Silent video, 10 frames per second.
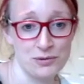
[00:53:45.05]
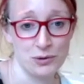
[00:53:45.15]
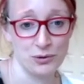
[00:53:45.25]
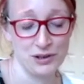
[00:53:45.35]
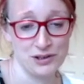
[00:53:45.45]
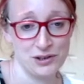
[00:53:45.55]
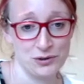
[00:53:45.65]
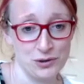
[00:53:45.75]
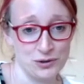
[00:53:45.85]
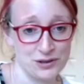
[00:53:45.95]
talking to your
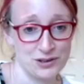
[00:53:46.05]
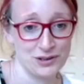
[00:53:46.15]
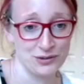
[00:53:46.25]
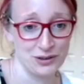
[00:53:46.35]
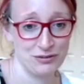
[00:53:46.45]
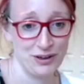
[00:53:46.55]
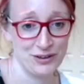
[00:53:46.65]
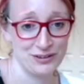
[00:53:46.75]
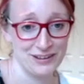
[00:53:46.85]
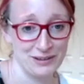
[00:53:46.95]
dogs on your
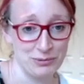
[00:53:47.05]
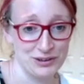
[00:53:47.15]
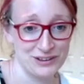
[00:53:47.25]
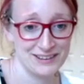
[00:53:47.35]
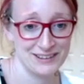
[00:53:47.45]
phone in the woods?